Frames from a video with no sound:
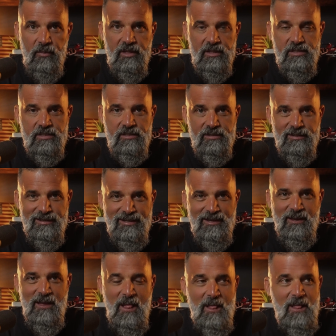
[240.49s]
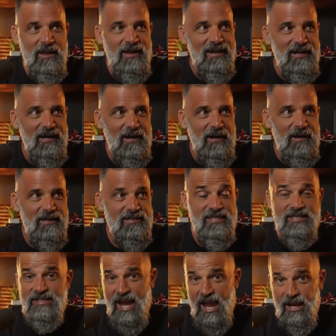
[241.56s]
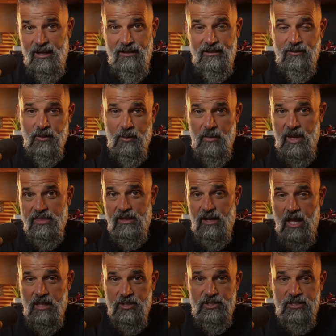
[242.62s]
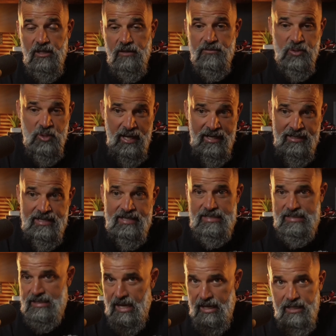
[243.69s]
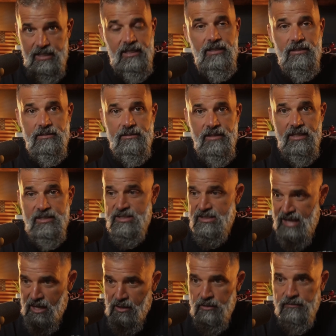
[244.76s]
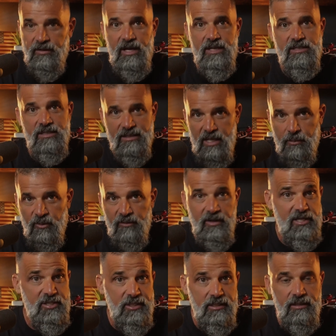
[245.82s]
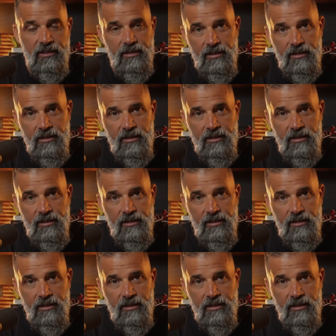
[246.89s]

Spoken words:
this style or methodology of training and dieting and sacrifice and deprivation.